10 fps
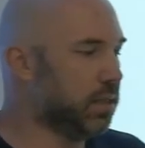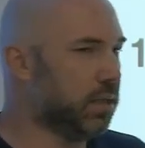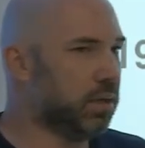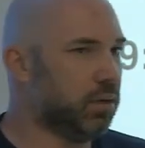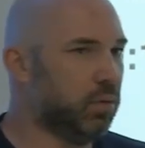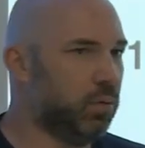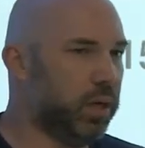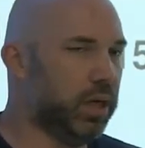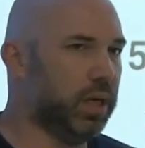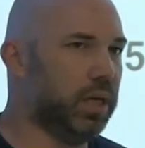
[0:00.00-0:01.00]

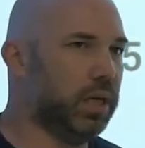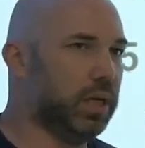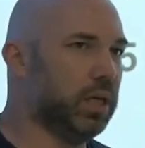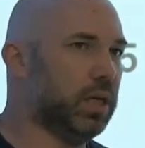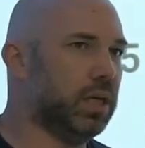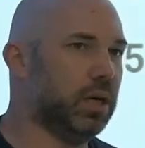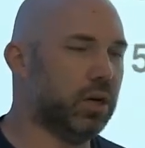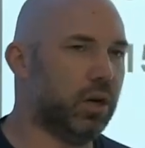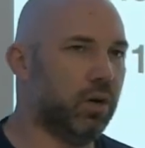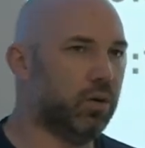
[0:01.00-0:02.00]
we got a
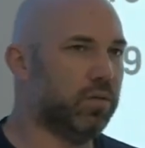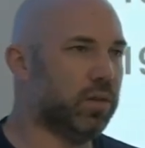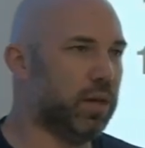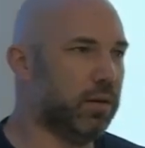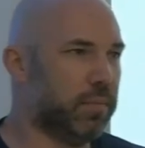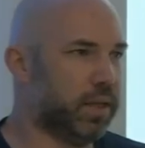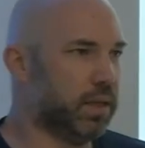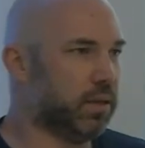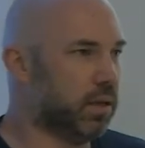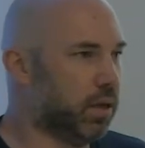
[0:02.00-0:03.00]
hold of them, and
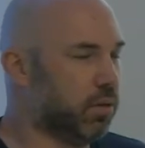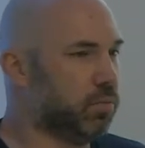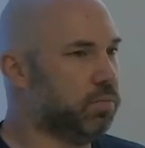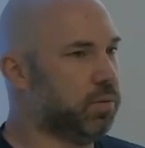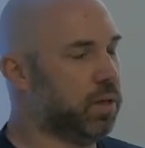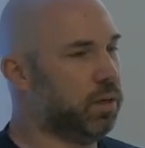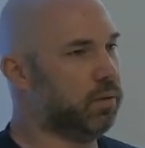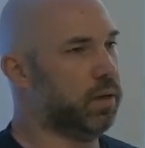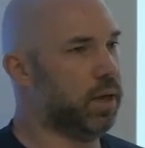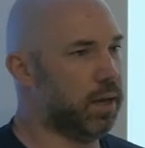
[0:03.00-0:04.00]

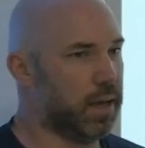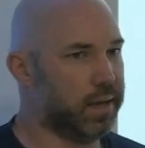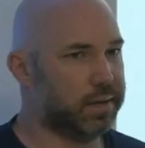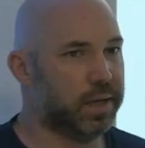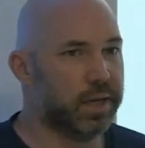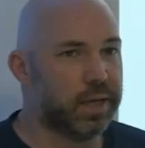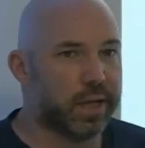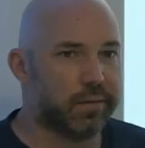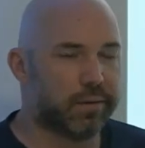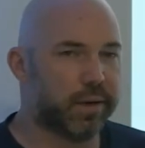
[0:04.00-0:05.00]
and
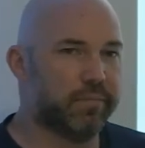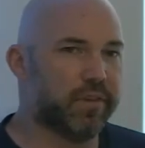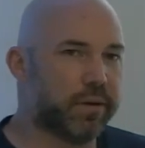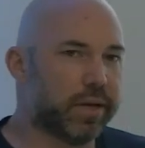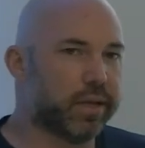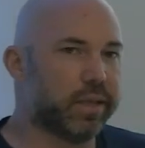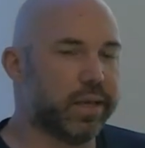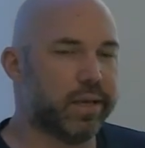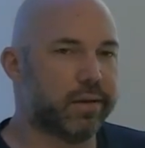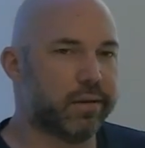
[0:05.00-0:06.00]
it became very
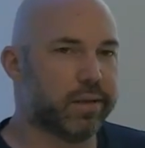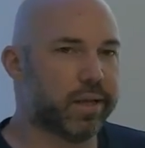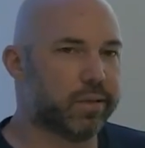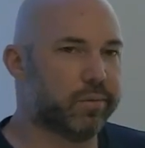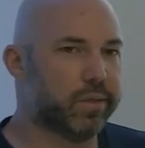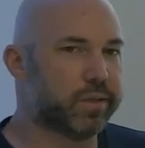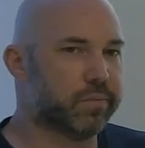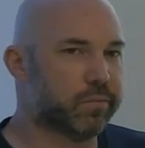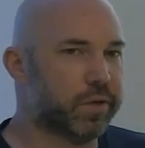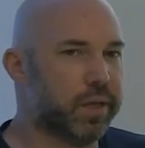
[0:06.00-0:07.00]
clear that there was some
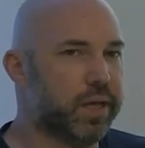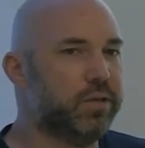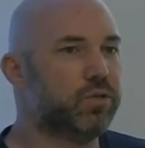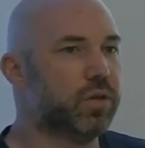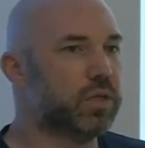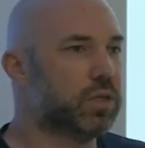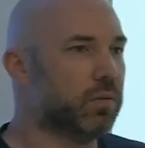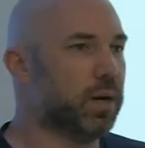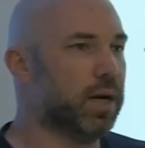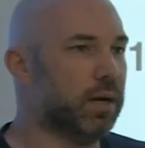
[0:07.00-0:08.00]
real interest
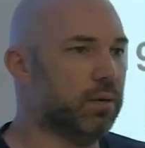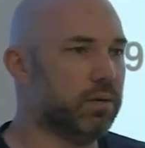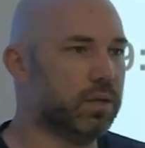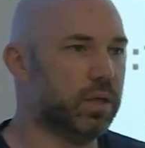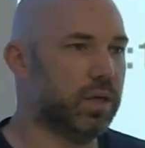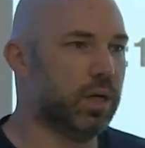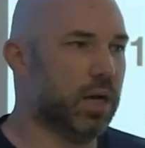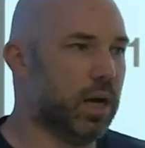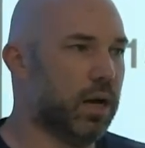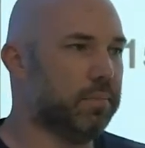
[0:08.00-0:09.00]
around
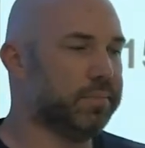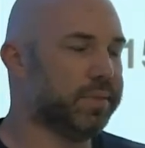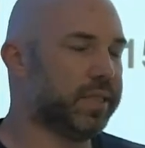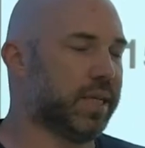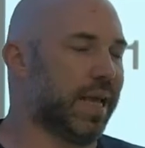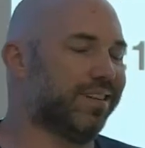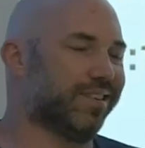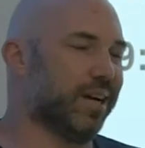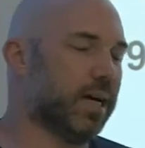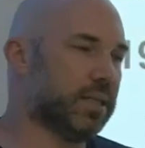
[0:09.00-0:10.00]

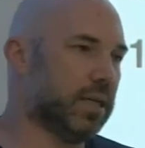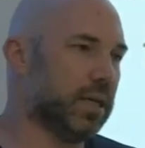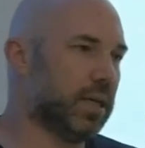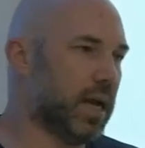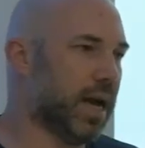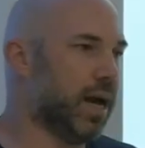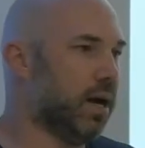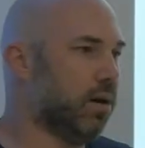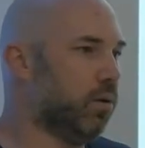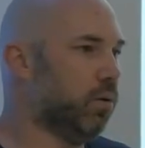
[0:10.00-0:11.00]
standardizing
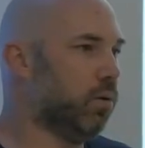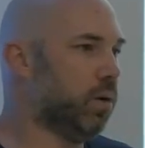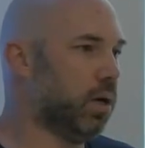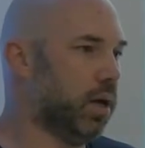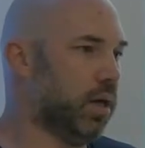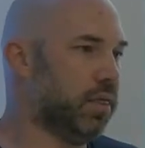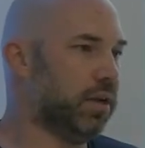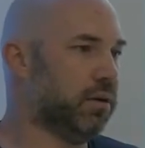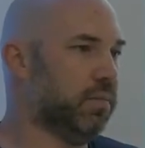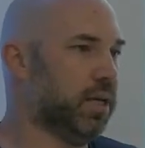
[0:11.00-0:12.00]
how
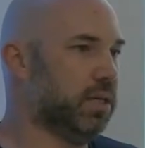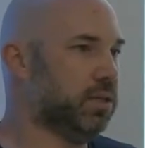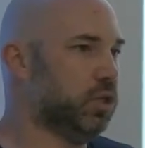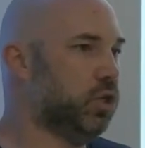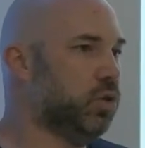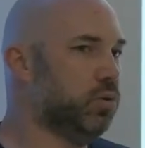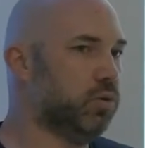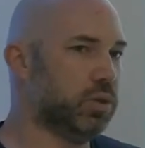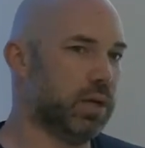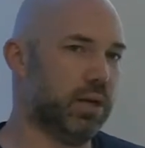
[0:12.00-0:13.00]
Ethereum is used
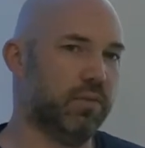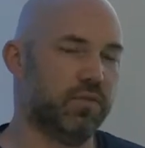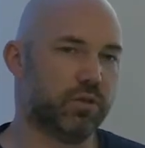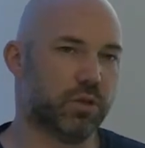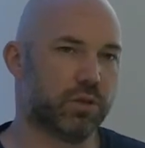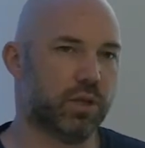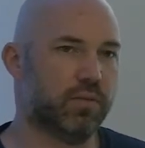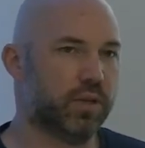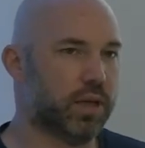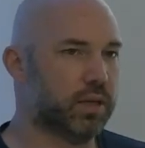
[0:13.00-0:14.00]
at an infrastructure level
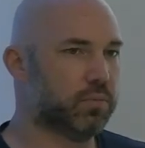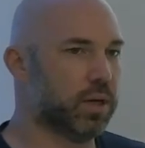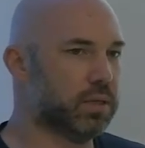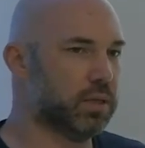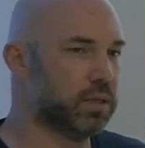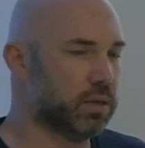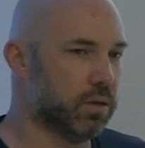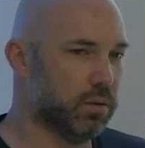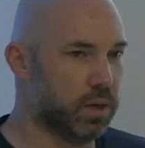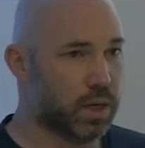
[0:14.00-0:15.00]
in enterprises. So
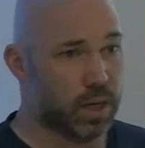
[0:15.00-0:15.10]
the